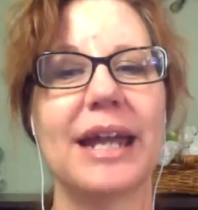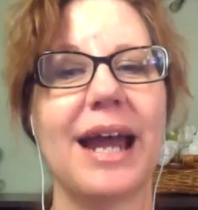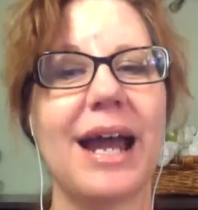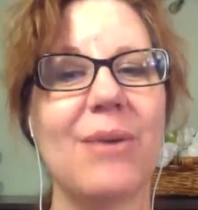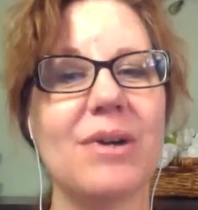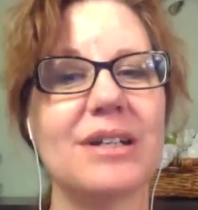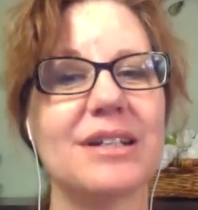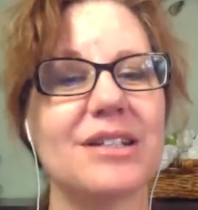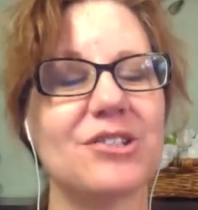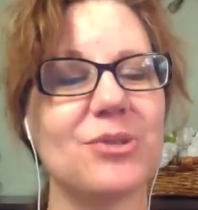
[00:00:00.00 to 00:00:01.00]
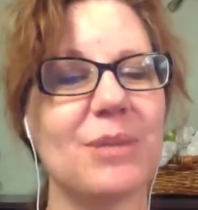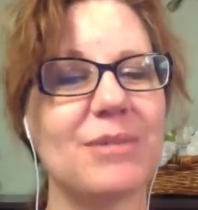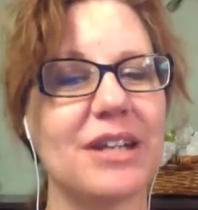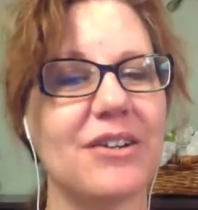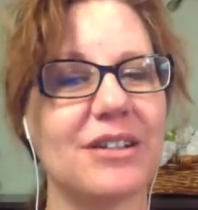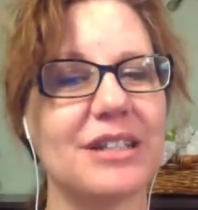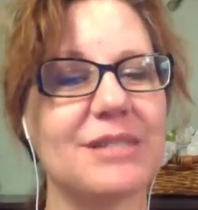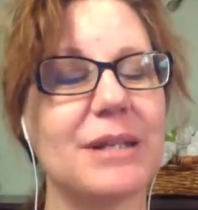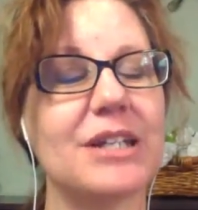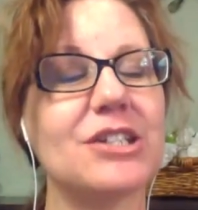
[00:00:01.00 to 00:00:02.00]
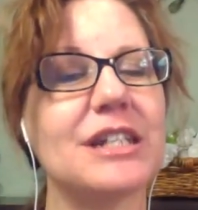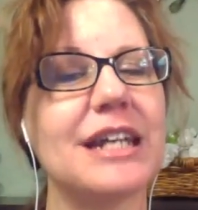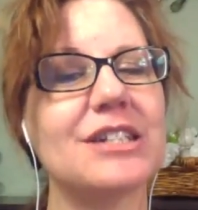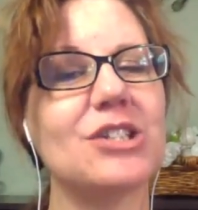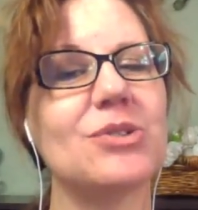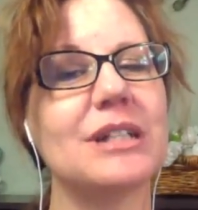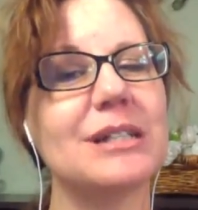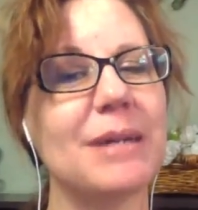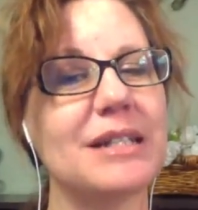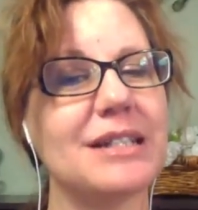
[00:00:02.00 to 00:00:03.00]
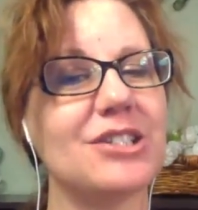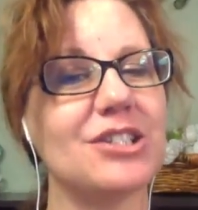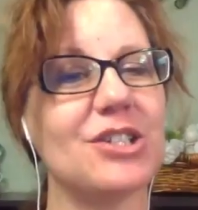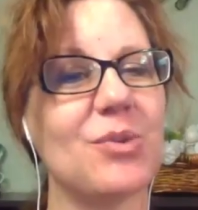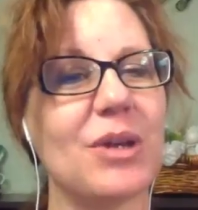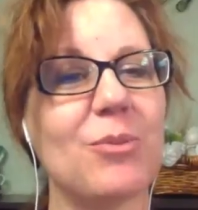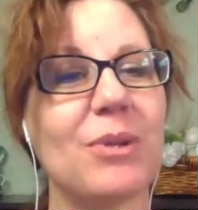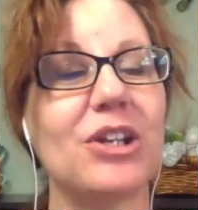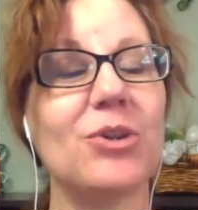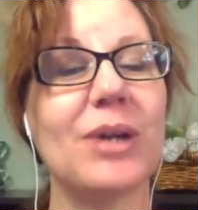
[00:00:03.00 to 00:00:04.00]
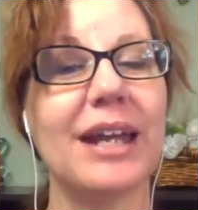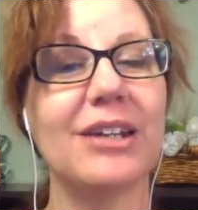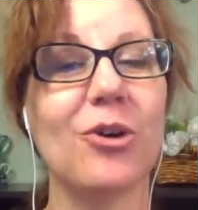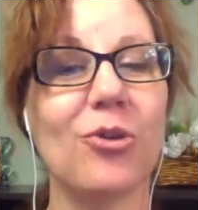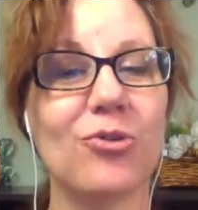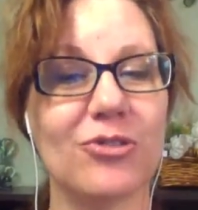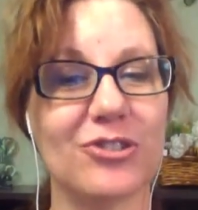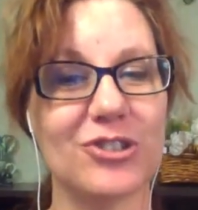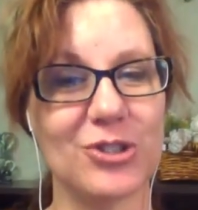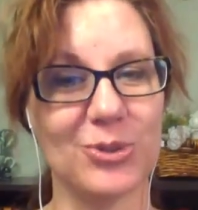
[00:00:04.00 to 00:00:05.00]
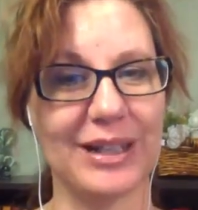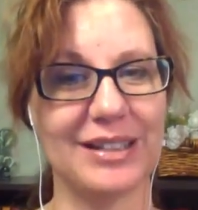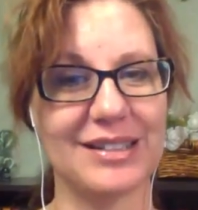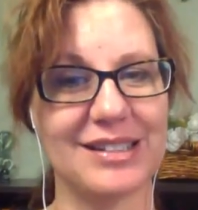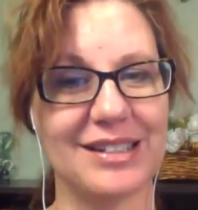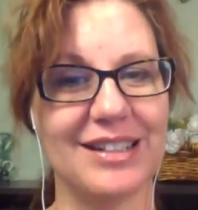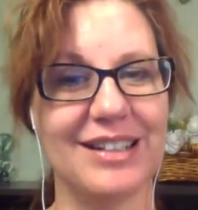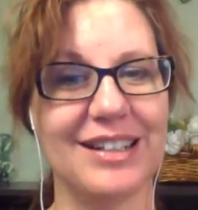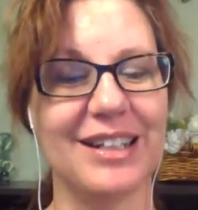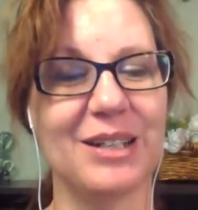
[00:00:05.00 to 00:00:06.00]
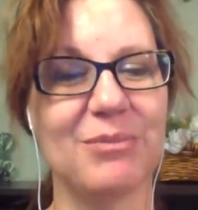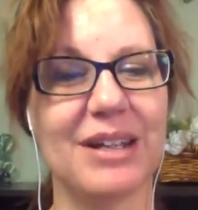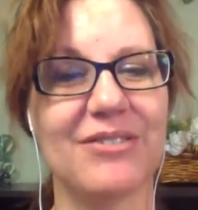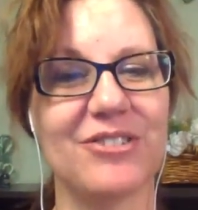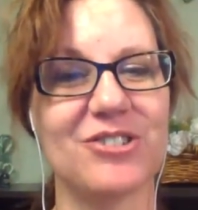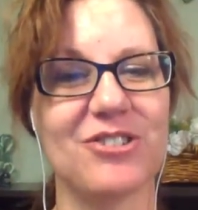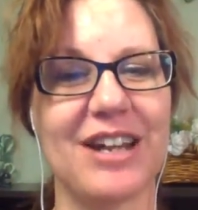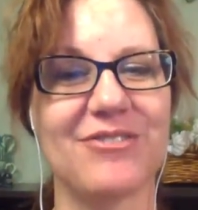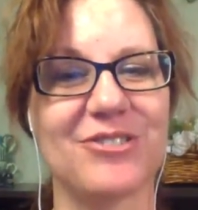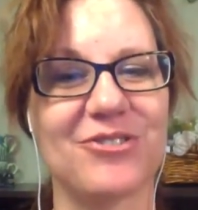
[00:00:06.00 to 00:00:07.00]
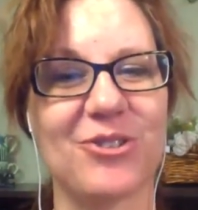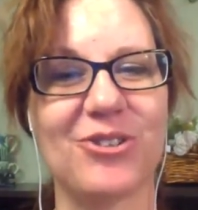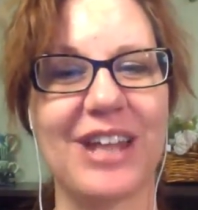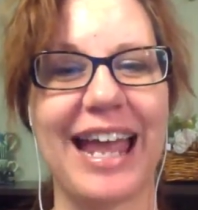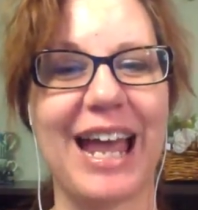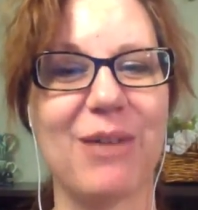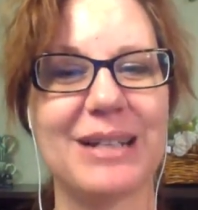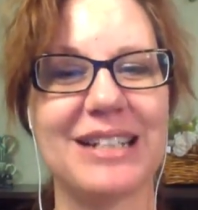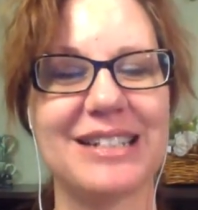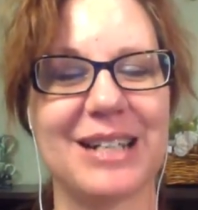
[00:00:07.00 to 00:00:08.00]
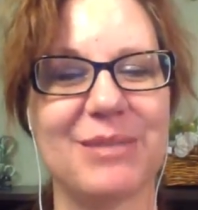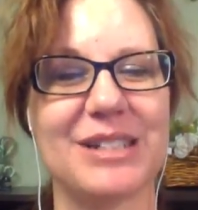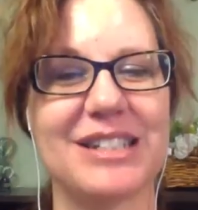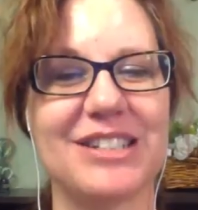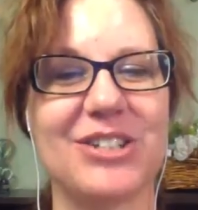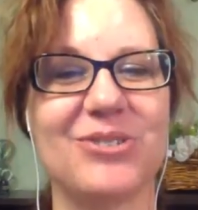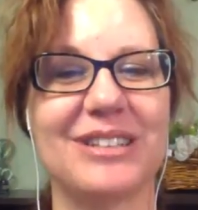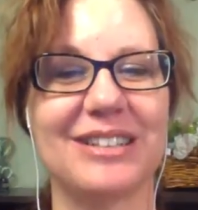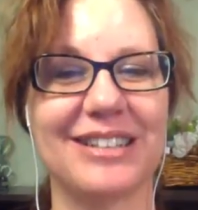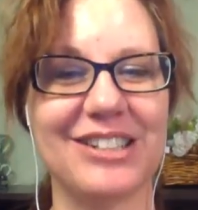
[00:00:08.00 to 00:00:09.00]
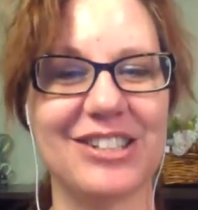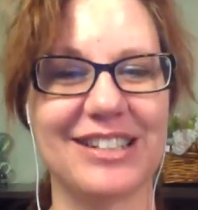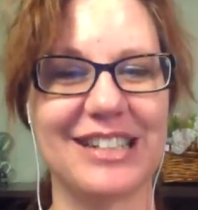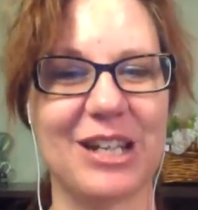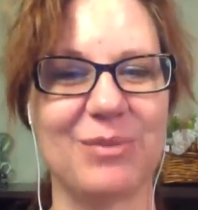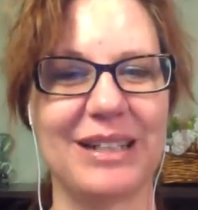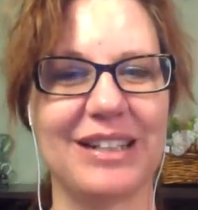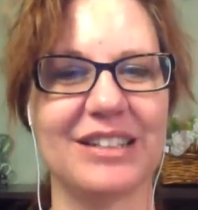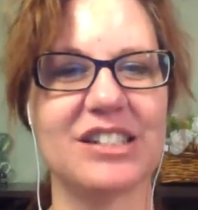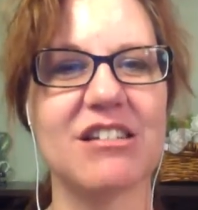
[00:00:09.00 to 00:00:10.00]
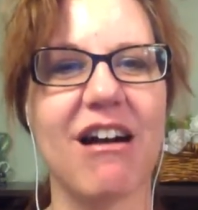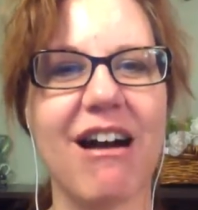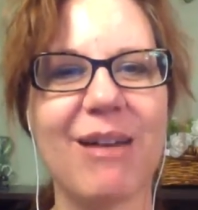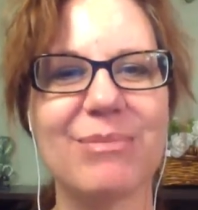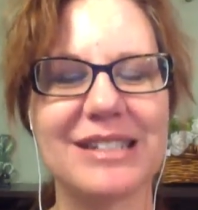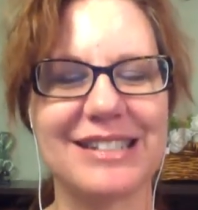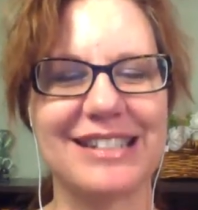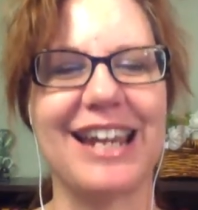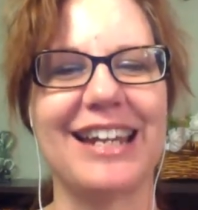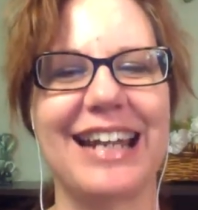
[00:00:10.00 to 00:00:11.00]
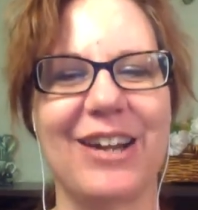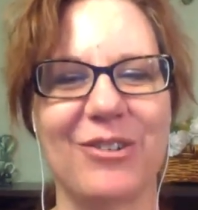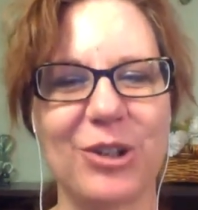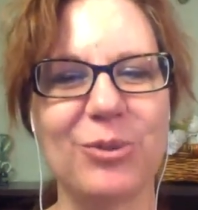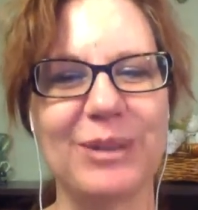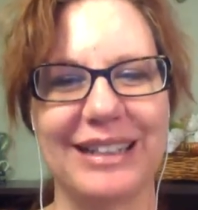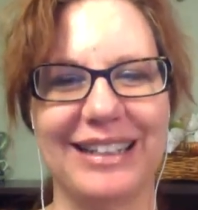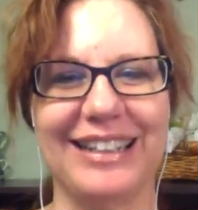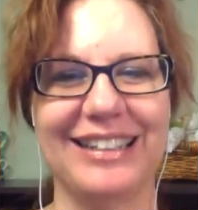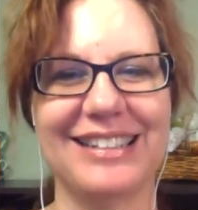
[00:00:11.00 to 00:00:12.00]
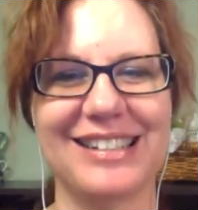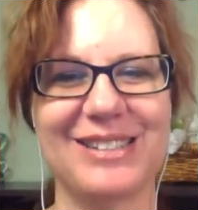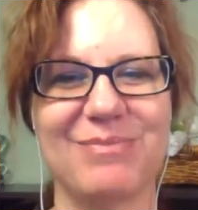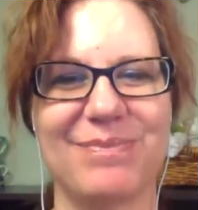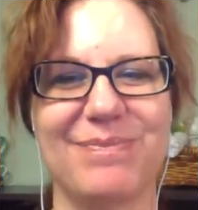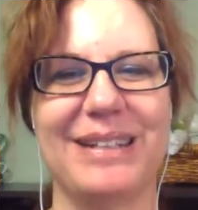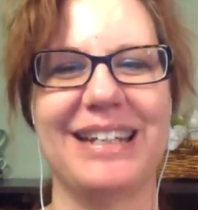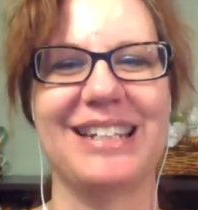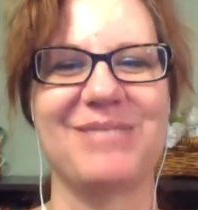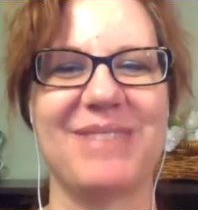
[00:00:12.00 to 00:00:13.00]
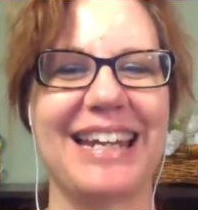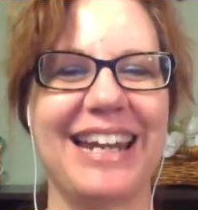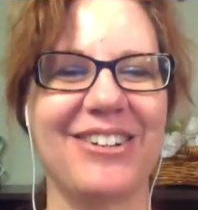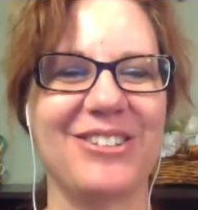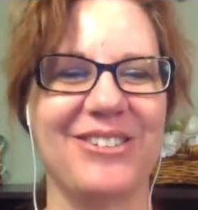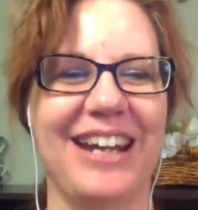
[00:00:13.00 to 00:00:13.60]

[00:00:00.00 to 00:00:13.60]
can, I want to interrupt here on this because yes, you need to pay attention to the weather, but you can overdo it. In my first draft of NOLA, how many times did you and Alicia tell me stop saying how humid it is? Because my character